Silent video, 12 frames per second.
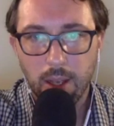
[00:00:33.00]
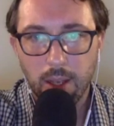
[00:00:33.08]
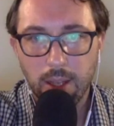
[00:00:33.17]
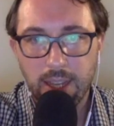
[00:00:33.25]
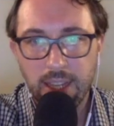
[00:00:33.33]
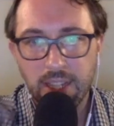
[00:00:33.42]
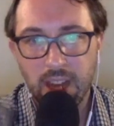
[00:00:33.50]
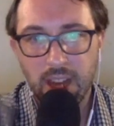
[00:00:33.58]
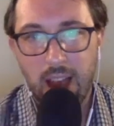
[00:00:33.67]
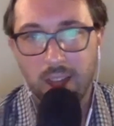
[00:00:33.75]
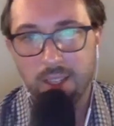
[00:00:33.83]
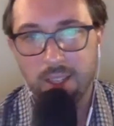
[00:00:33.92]
Lakeisha
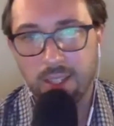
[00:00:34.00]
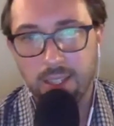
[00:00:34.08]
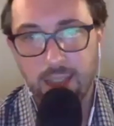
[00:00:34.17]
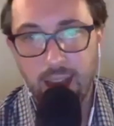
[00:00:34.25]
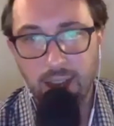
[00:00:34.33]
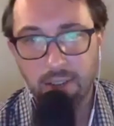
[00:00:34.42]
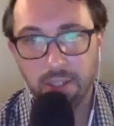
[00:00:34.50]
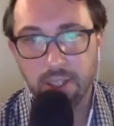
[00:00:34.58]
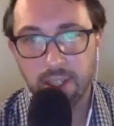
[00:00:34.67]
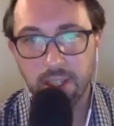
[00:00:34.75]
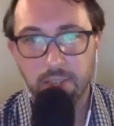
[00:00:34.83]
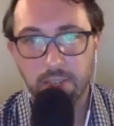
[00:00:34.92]
Allen says, Hi, Chris.
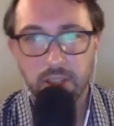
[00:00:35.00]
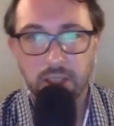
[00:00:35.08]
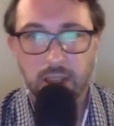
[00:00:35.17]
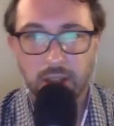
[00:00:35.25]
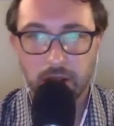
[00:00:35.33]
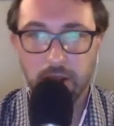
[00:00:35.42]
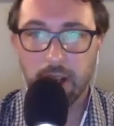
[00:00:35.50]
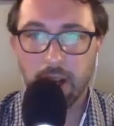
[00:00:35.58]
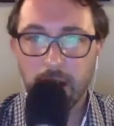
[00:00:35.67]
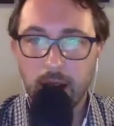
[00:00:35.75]
Thanks for the session.